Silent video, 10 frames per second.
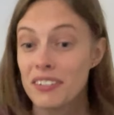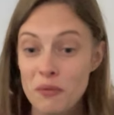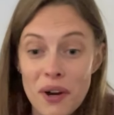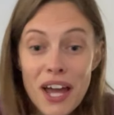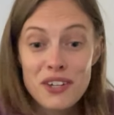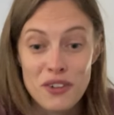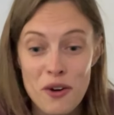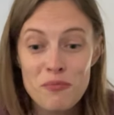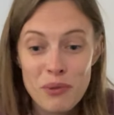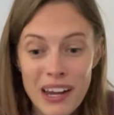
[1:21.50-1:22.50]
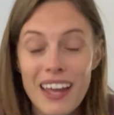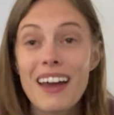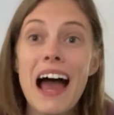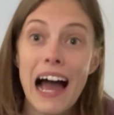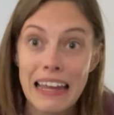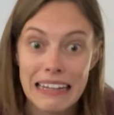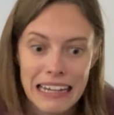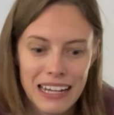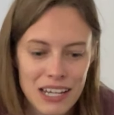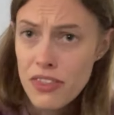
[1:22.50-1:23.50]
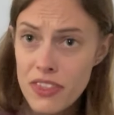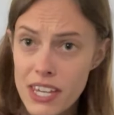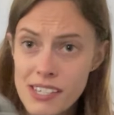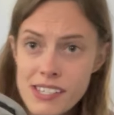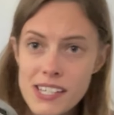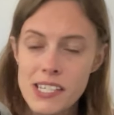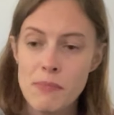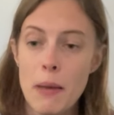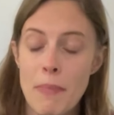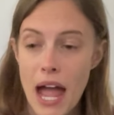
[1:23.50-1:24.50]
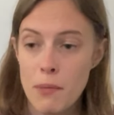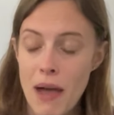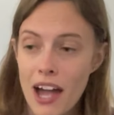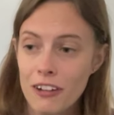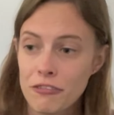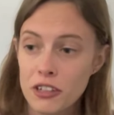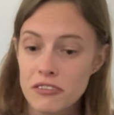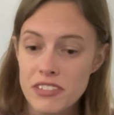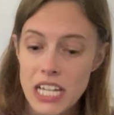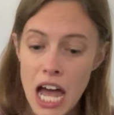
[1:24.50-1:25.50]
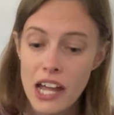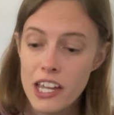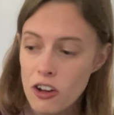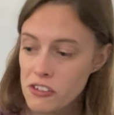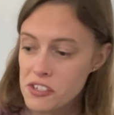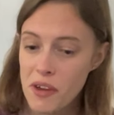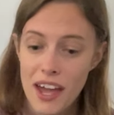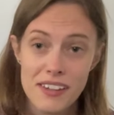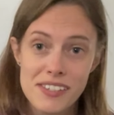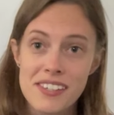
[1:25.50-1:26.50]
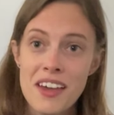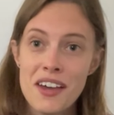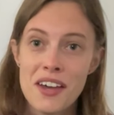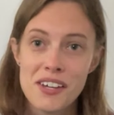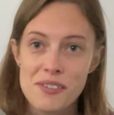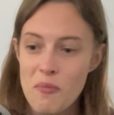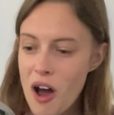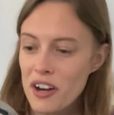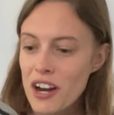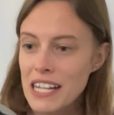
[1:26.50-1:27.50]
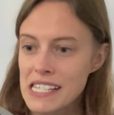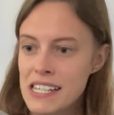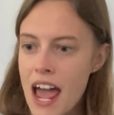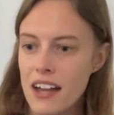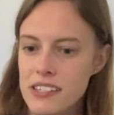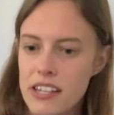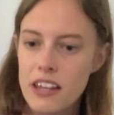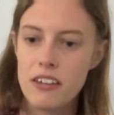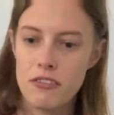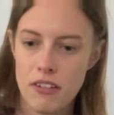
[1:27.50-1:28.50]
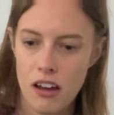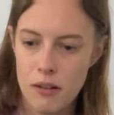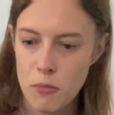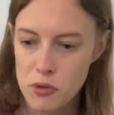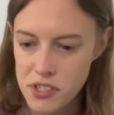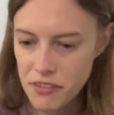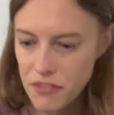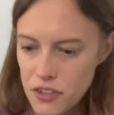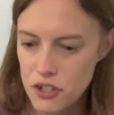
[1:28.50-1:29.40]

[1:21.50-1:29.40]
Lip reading: when I don't bring it, I need it. This is my backpack full of tech. It also has some water and snacks in it, mostly for the